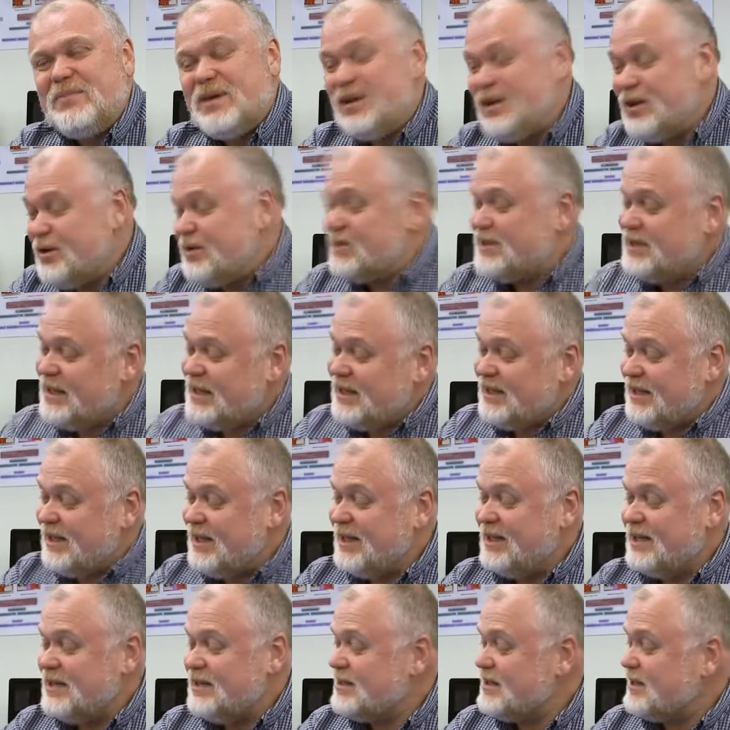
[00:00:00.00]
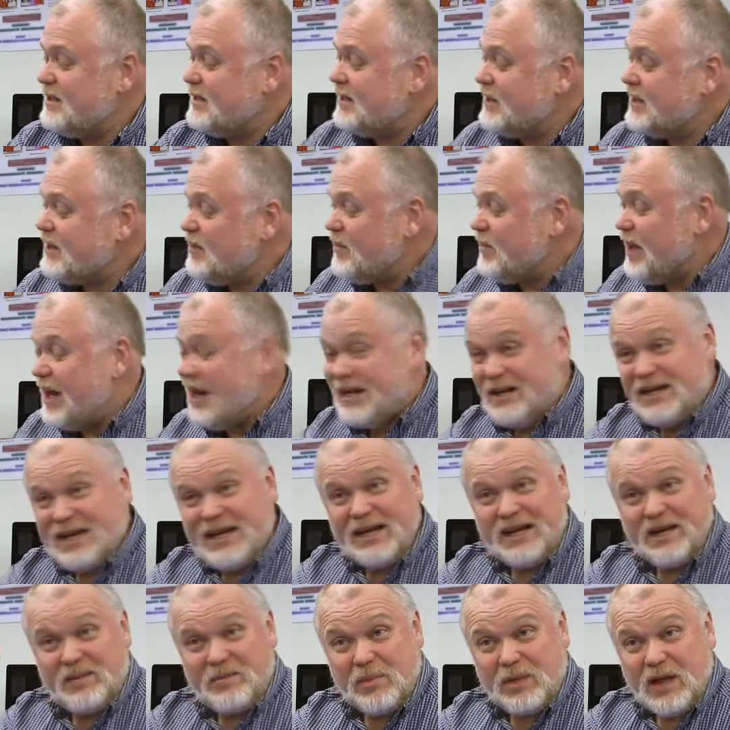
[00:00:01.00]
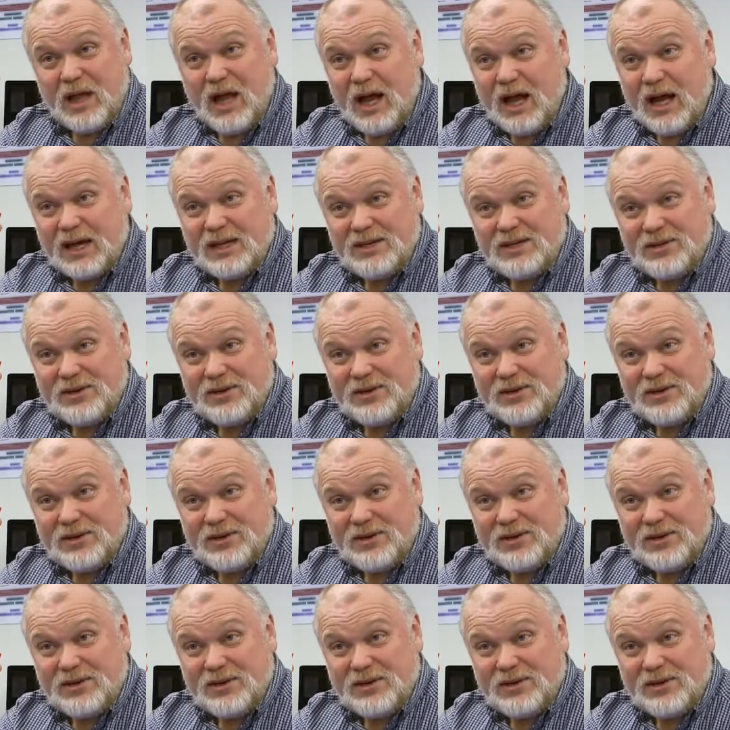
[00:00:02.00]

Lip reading: been using these little magnetic block